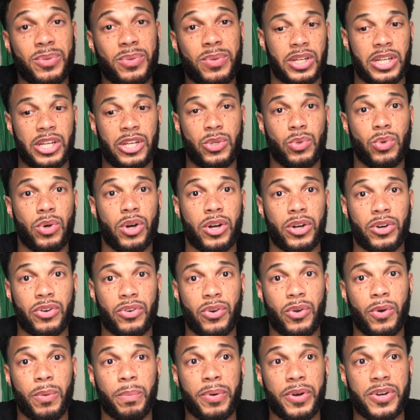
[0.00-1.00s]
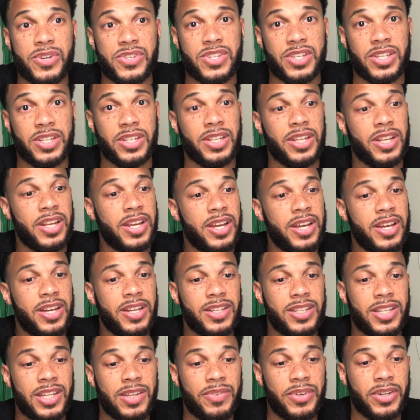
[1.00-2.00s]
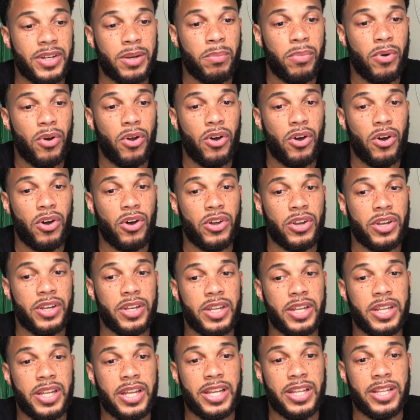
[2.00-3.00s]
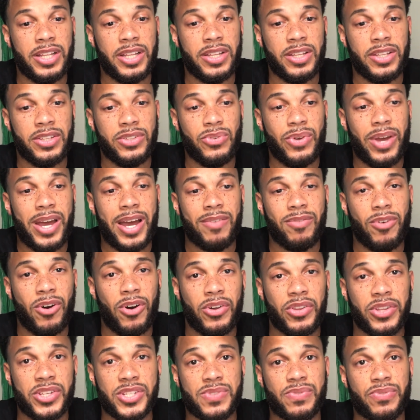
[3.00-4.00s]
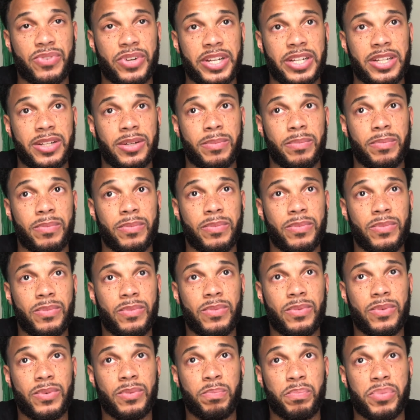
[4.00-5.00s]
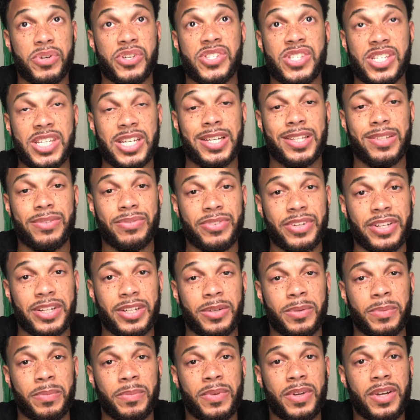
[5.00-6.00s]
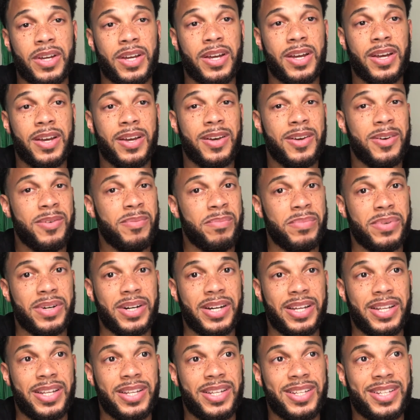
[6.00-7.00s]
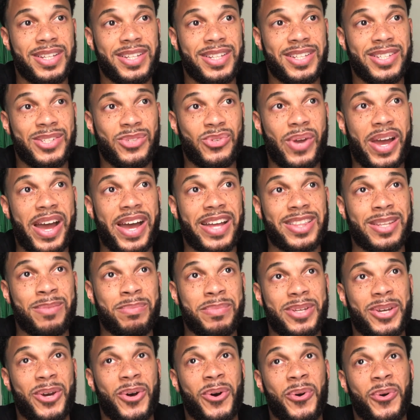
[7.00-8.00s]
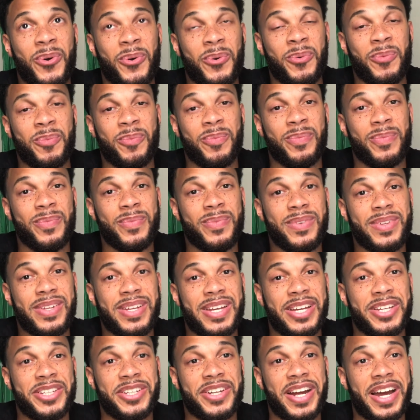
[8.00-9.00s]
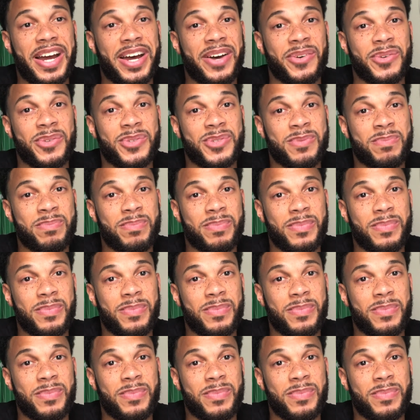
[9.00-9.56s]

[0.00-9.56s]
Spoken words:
Here you are, a grown person living abroad, and you have all this freedom, perceived freedom, but you had to be home in your house